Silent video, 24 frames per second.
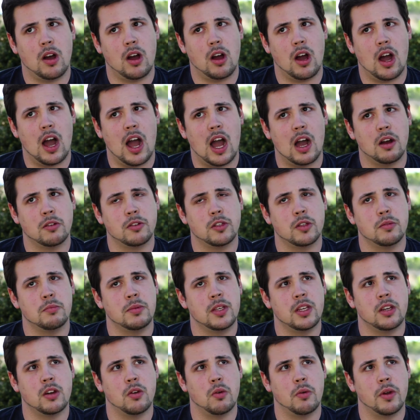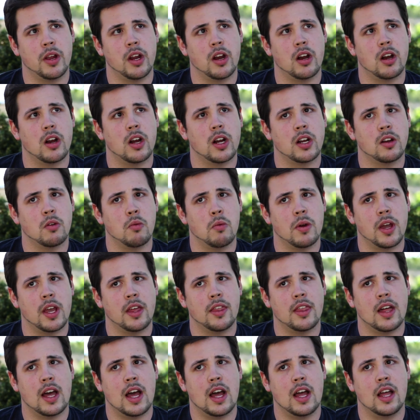how to be queer in a way
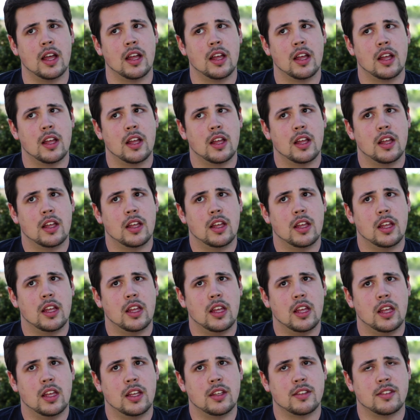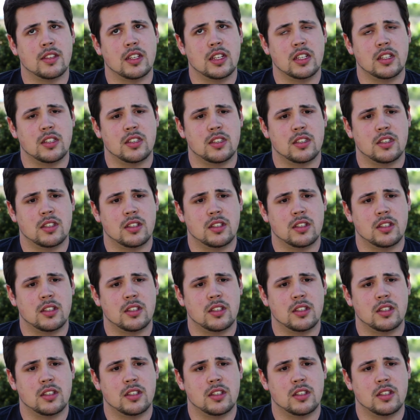that isn't